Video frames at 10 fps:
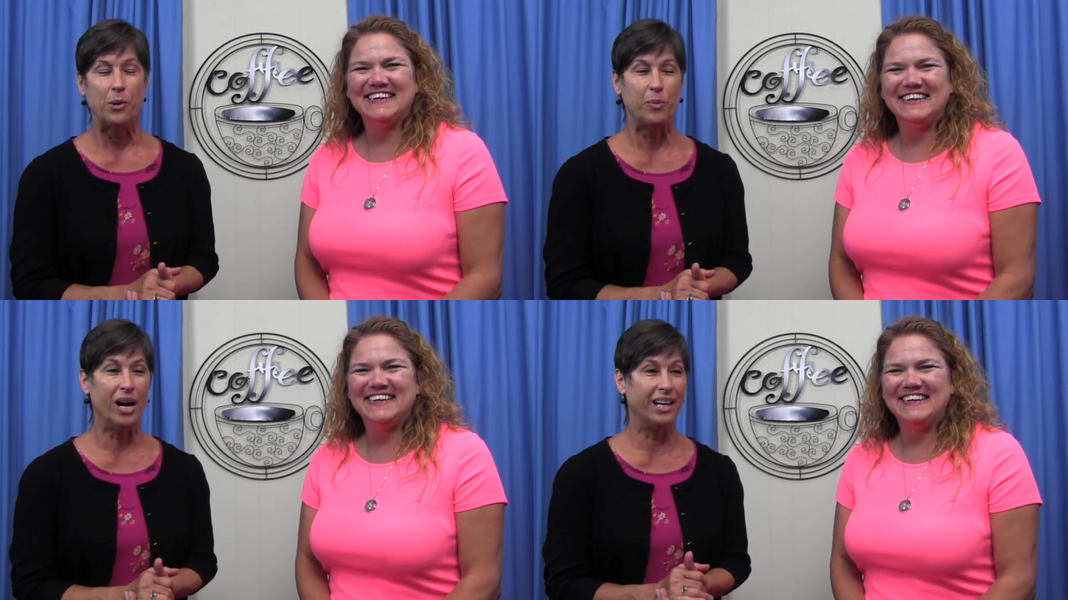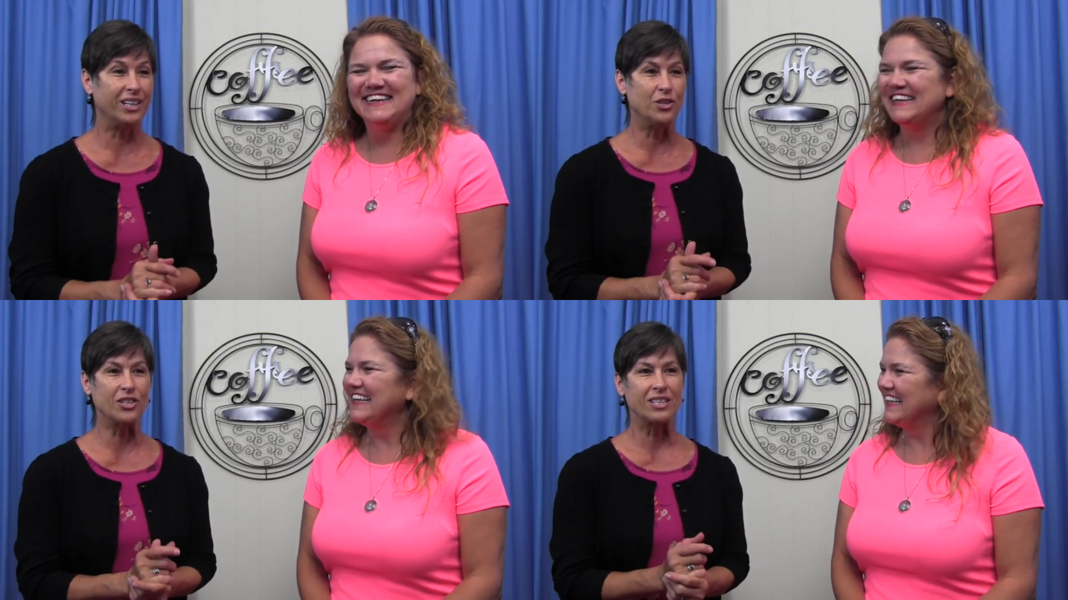Speaker 1: But
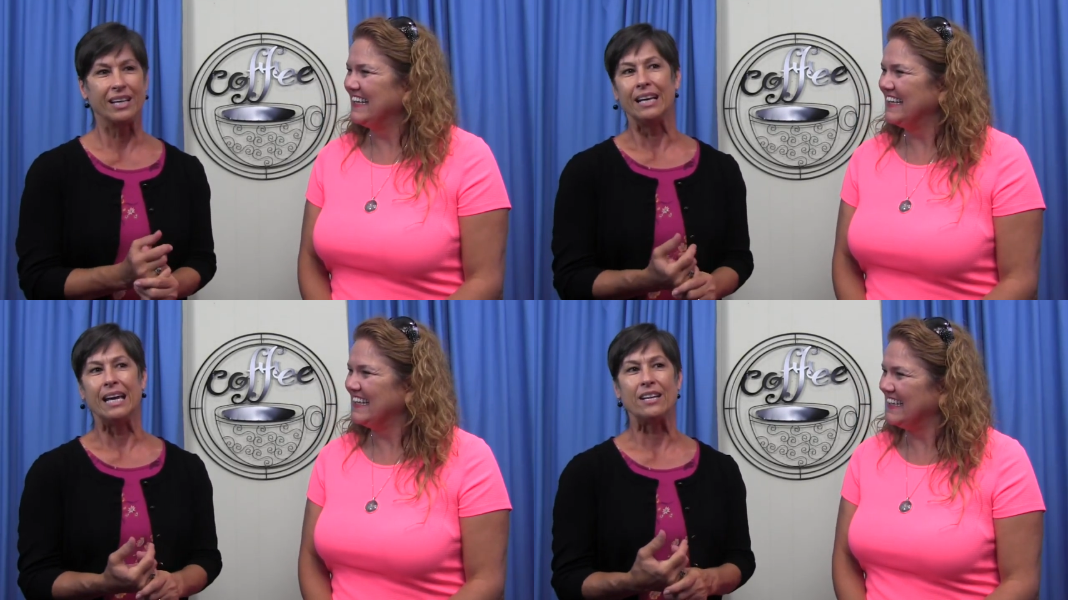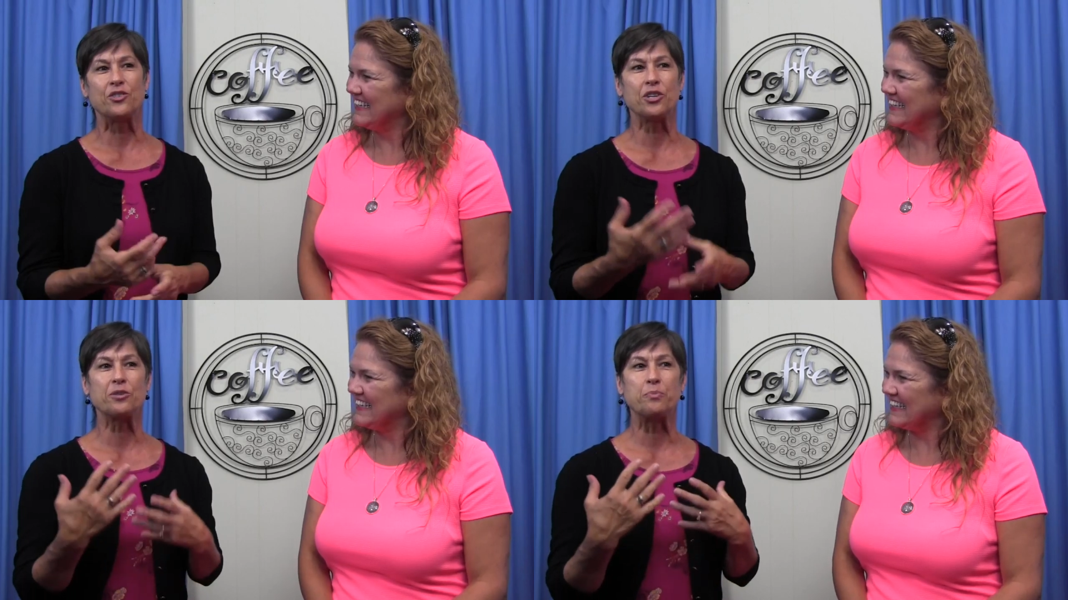you just, it's
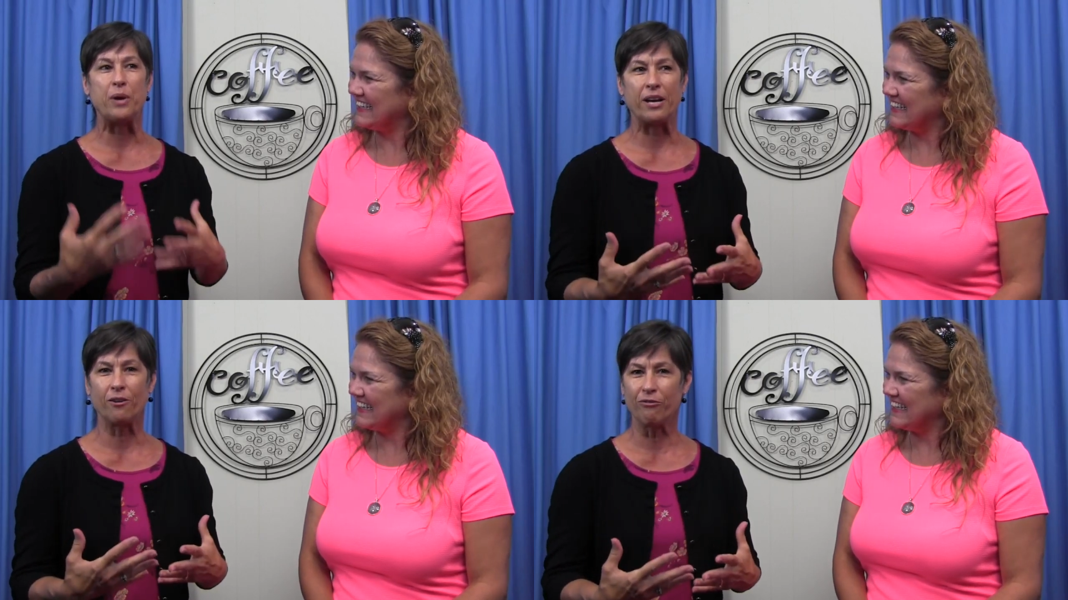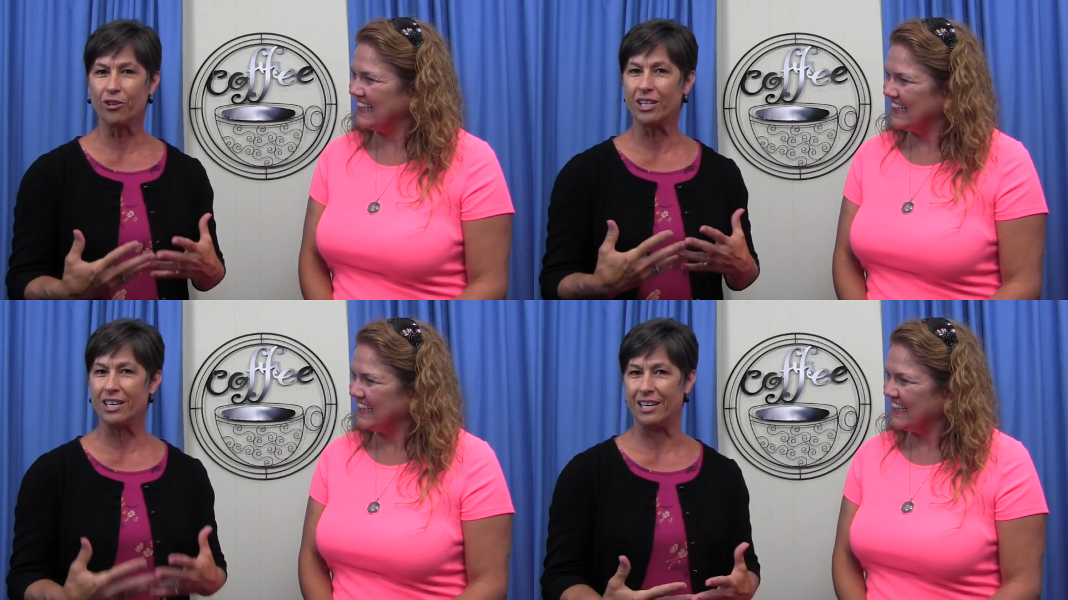just better for
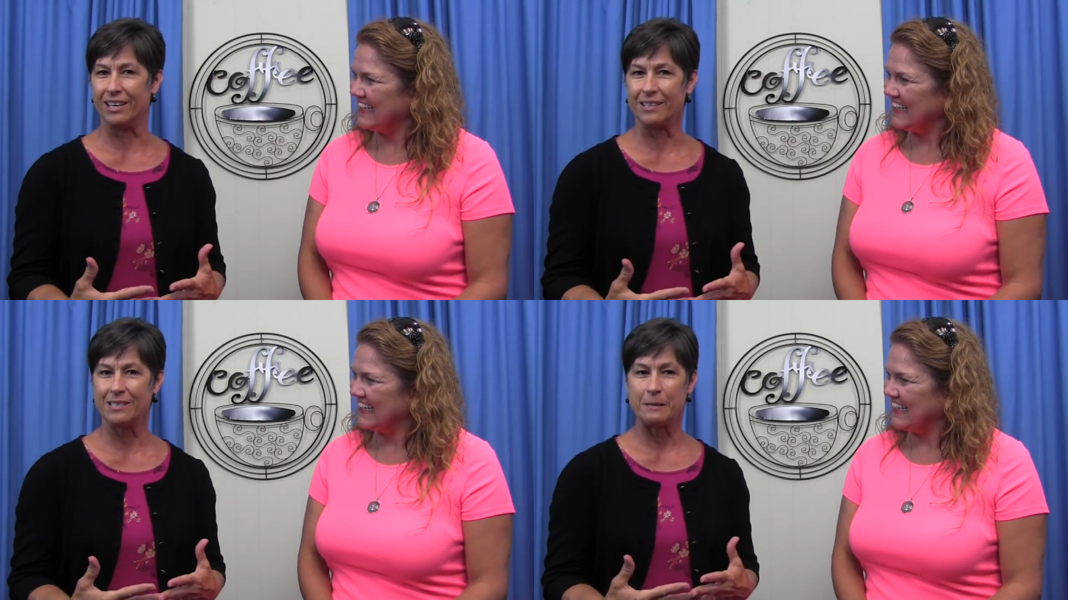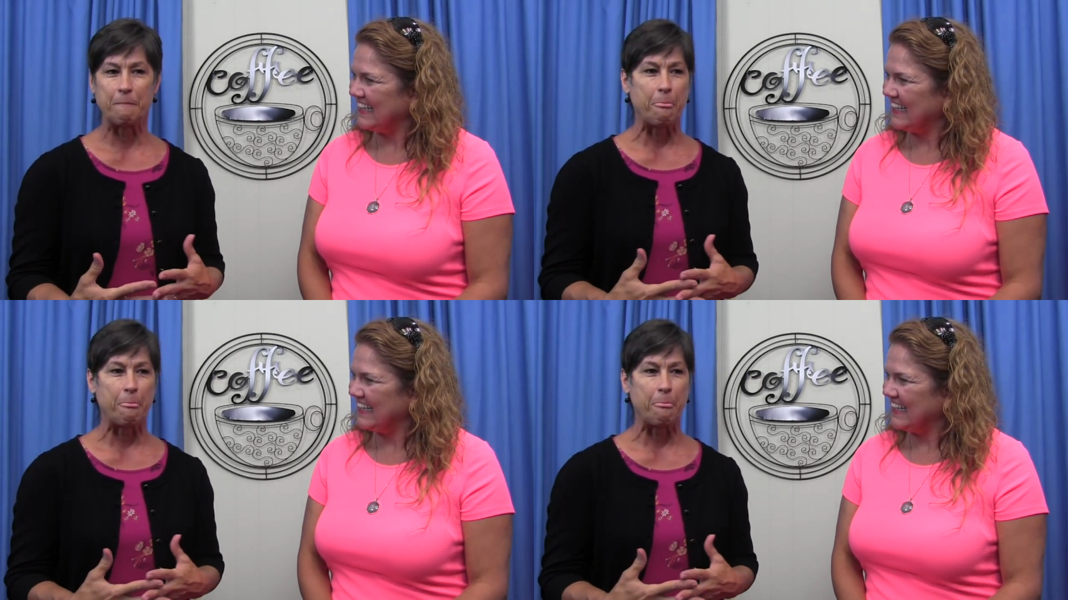the kids.